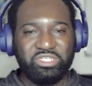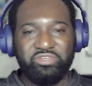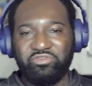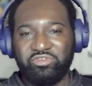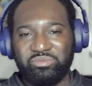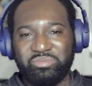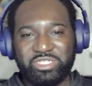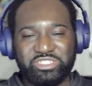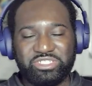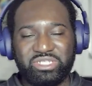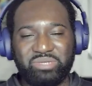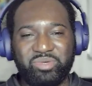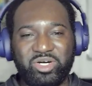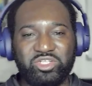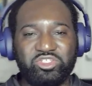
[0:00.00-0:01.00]
information
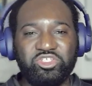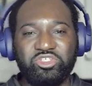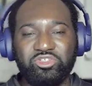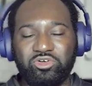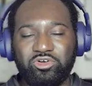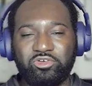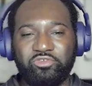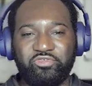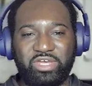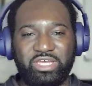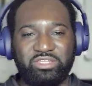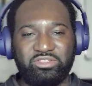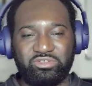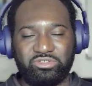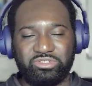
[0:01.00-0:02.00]
about your
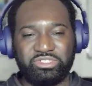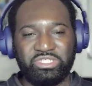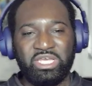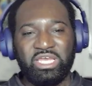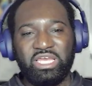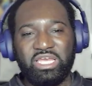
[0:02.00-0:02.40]
vendors,